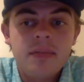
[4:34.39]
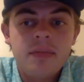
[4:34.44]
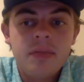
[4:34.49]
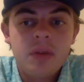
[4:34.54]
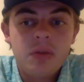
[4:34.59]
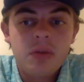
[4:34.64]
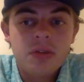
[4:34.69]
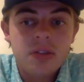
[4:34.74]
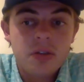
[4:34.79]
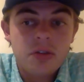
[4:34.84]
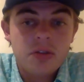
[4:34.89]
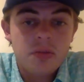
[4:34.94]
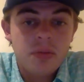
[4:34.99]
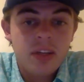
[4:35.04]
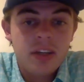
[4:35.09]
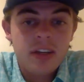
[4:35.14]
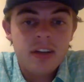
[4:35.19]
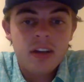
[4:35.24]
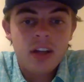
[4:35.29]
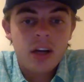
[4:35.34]
And with social
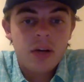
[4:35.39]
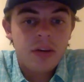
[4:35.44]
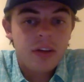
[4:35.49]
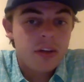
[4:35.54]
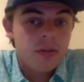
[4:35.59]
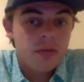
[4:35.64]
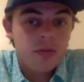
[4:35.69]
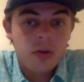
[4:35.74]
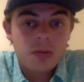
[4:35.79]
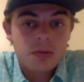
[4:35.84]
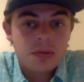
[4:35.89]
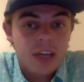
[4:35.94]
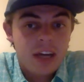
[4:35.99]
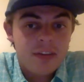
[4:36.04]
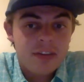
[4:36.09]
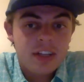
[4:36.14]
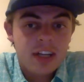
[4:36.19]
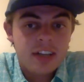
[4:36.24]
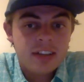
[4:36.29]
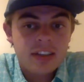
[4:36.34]
media, along with other forms of
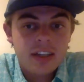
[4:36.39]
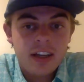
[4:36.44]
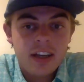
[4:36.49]
advertising